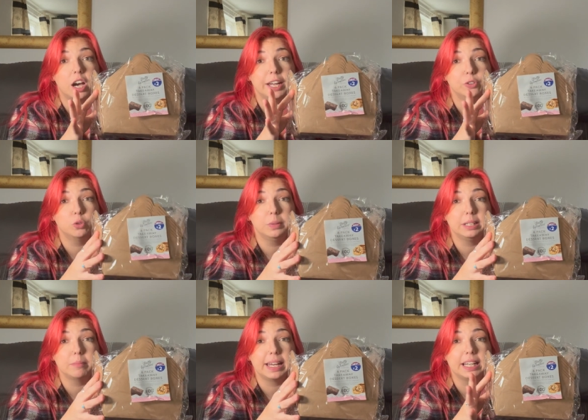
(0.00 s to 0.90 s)
I
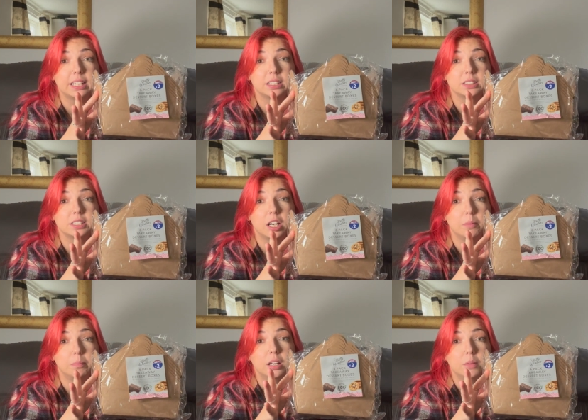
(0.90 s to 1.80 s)
normally make
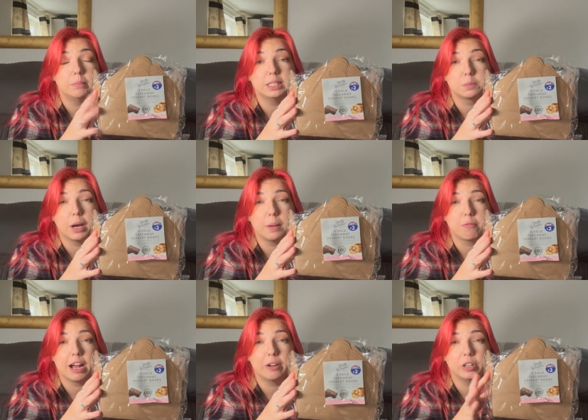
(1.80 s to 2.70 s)
some mince pie
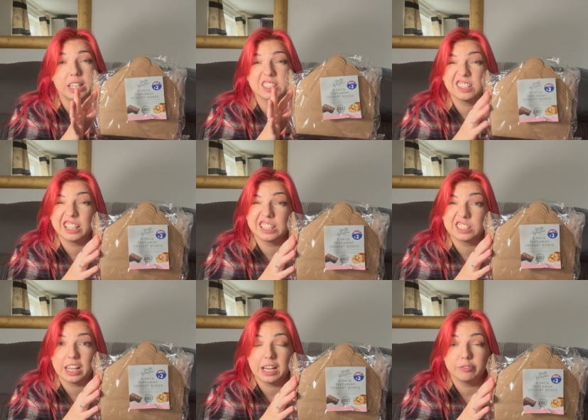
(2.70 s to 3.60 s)
brownies and things
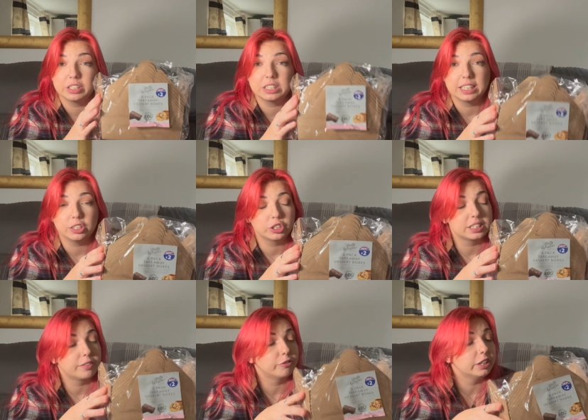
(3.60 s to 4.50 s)
like that for the teachers
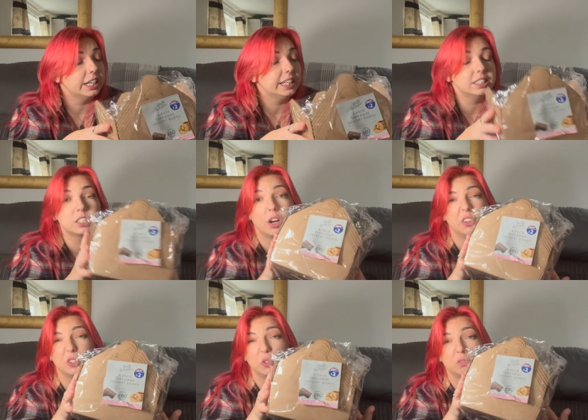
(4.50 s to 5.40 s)
every year, so I
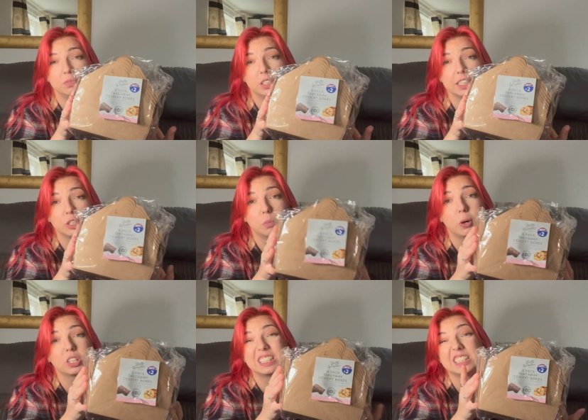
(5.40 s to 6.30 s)
thought nice little
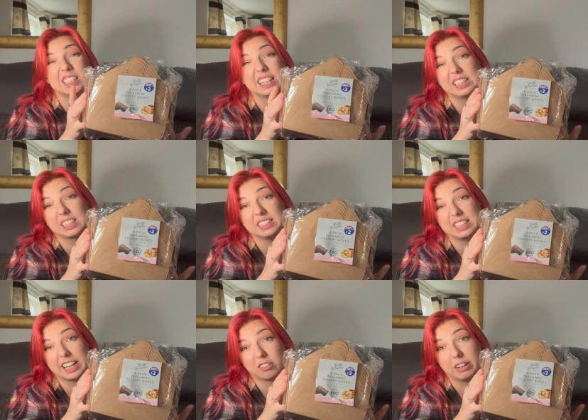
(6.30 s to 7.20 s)
boxes and the kids can
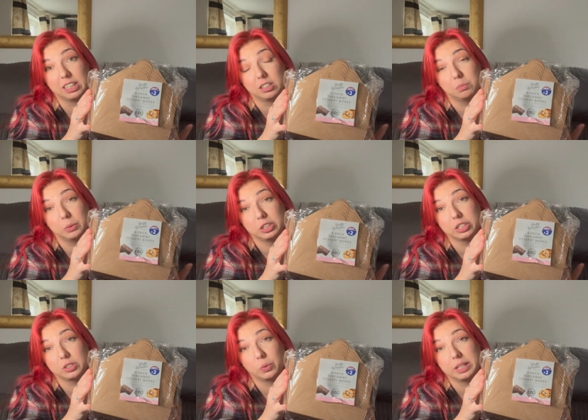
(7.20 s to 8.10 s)
decorate them, which
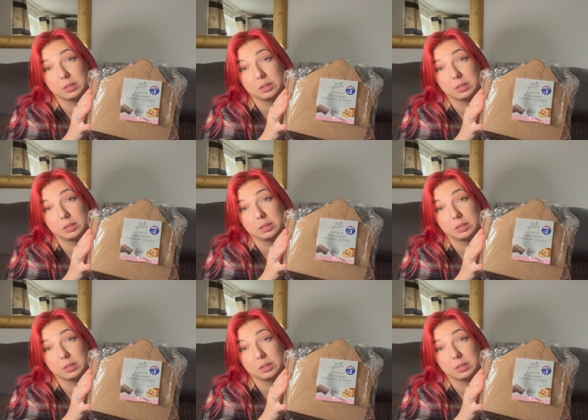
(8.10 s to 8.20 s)
is always a